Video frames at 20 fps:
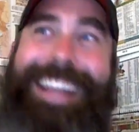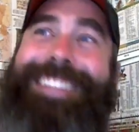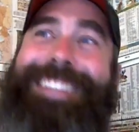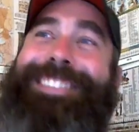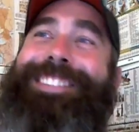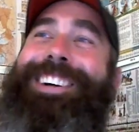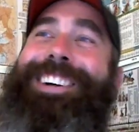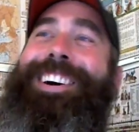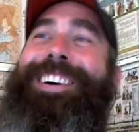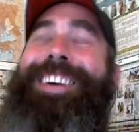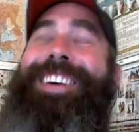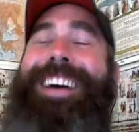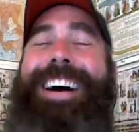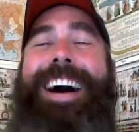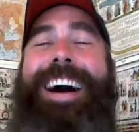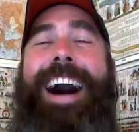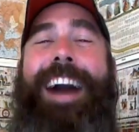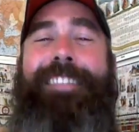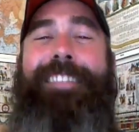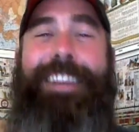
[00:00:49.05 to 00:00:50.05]
And so
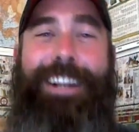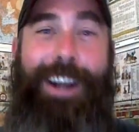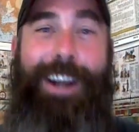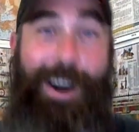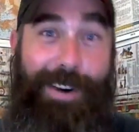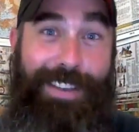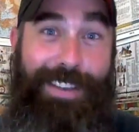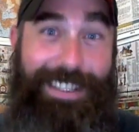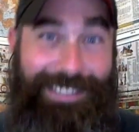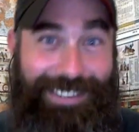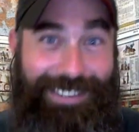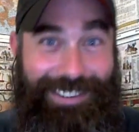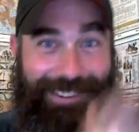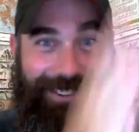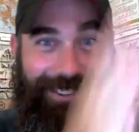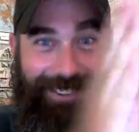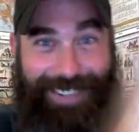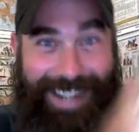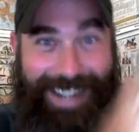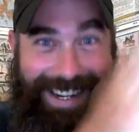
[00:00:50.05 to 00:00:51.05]
I'm like, oh, this is
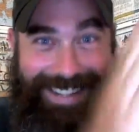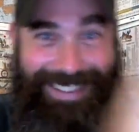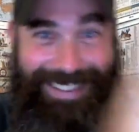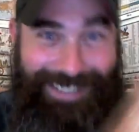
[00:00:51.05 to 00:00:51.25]
great.